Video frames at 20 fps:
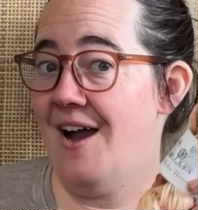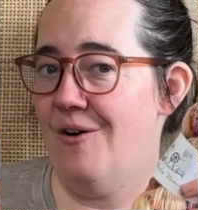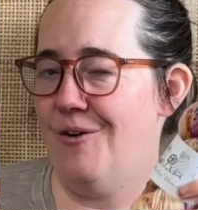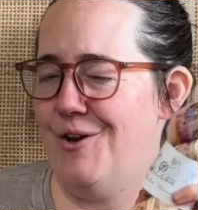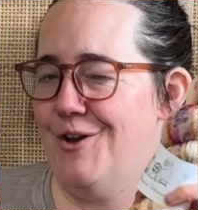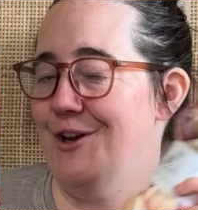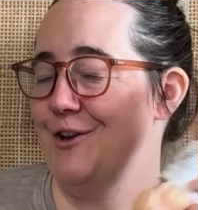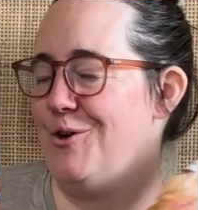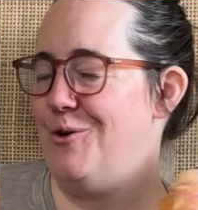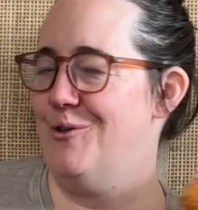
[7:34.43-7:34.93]
Are you
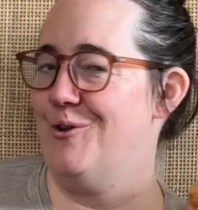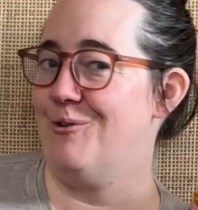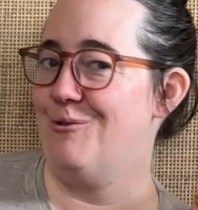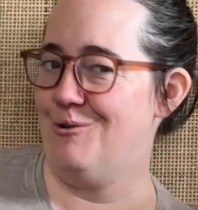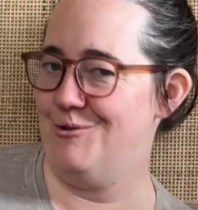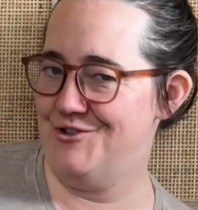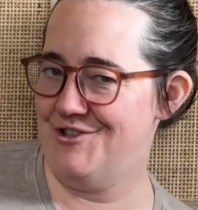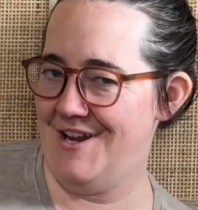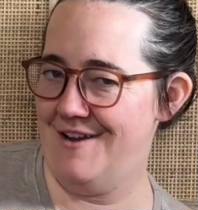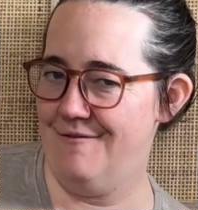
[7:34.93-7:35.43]
gonna do the
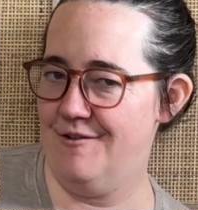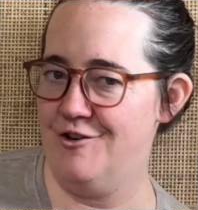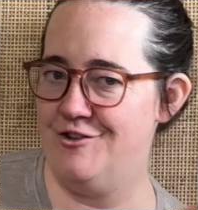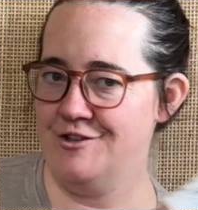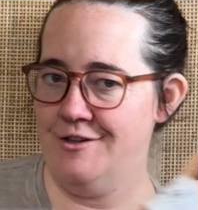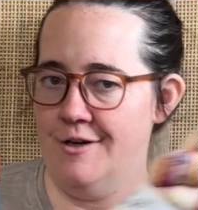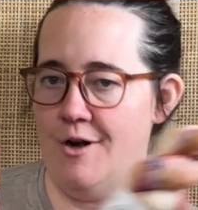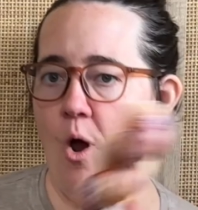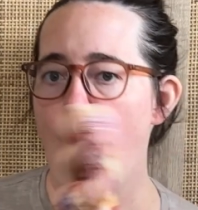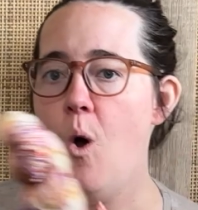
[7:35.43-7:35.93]
crochet
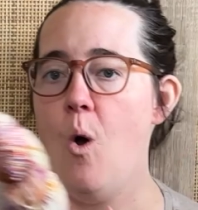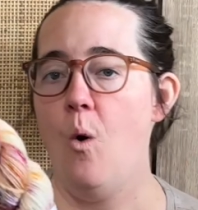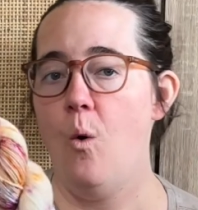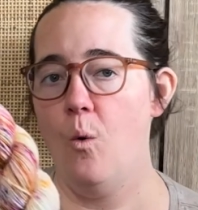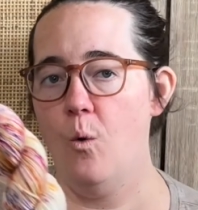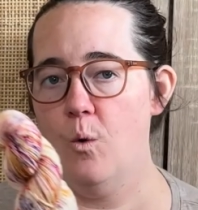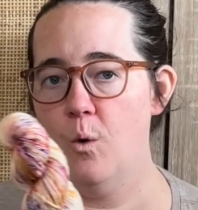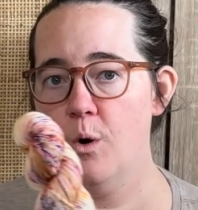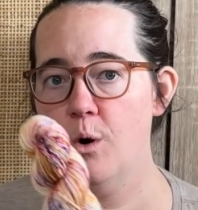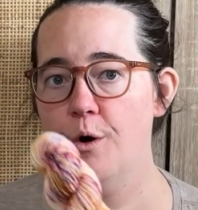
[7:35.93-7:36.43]
version
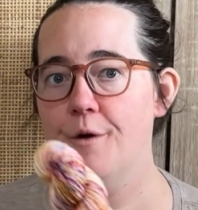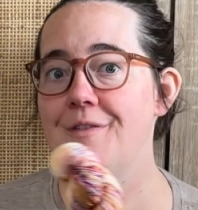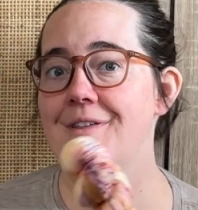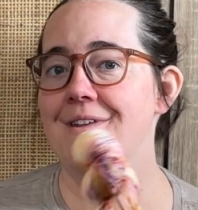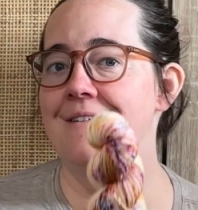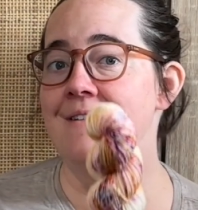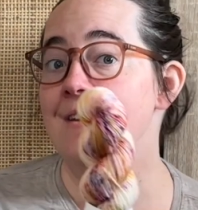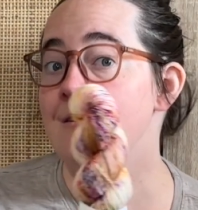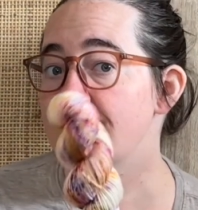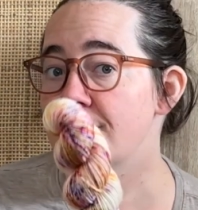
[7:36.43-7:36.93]
or the
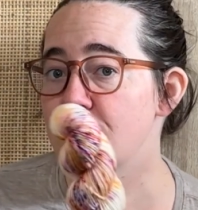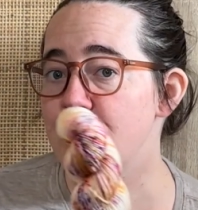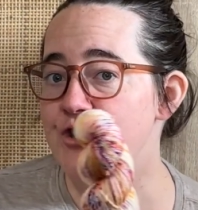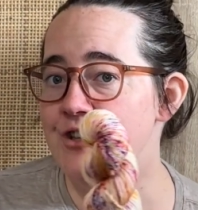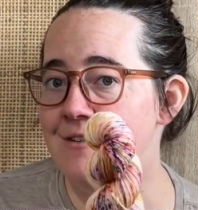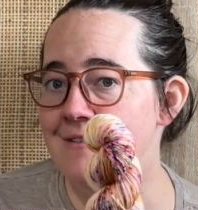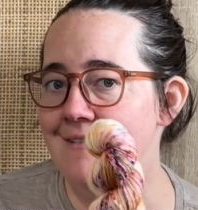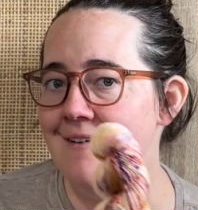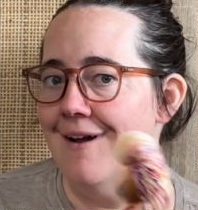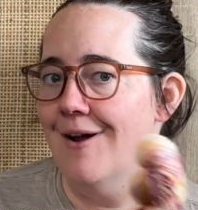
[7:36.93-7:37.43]
knit
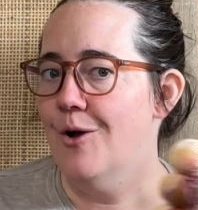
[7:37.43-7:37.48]
version,